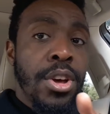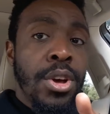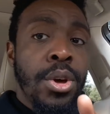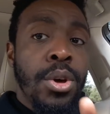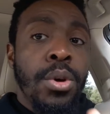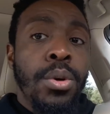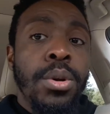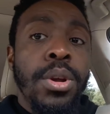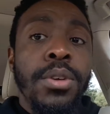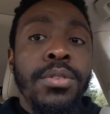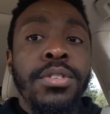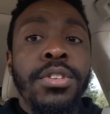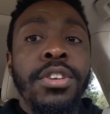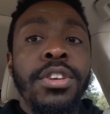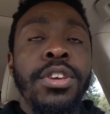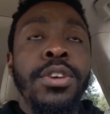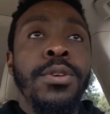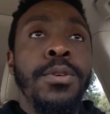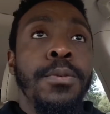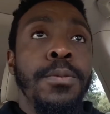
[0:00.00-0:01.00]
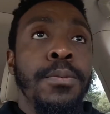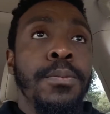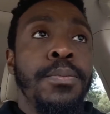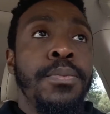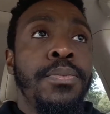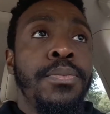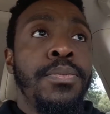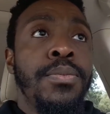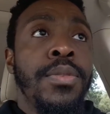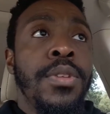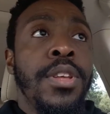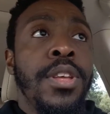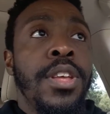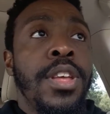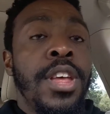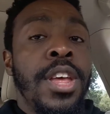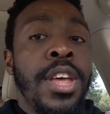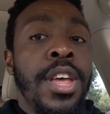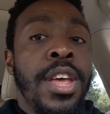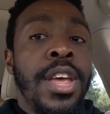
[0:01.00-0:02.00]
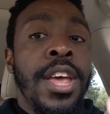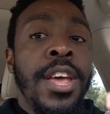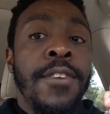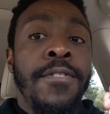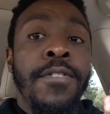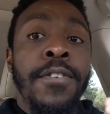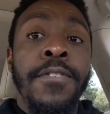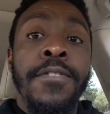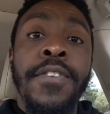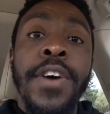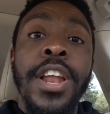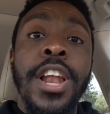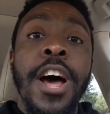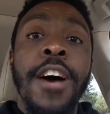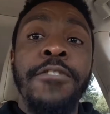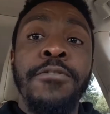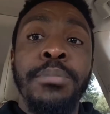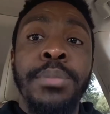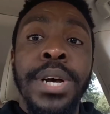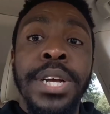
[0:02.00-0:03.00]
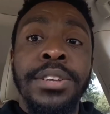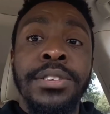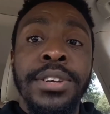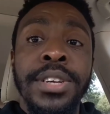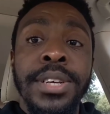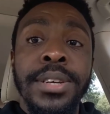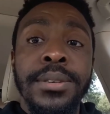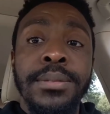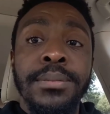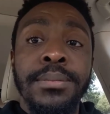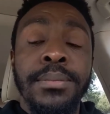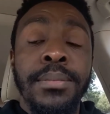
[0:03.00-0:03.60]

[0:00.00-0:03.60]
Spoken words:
Kudos to you if you fell off budget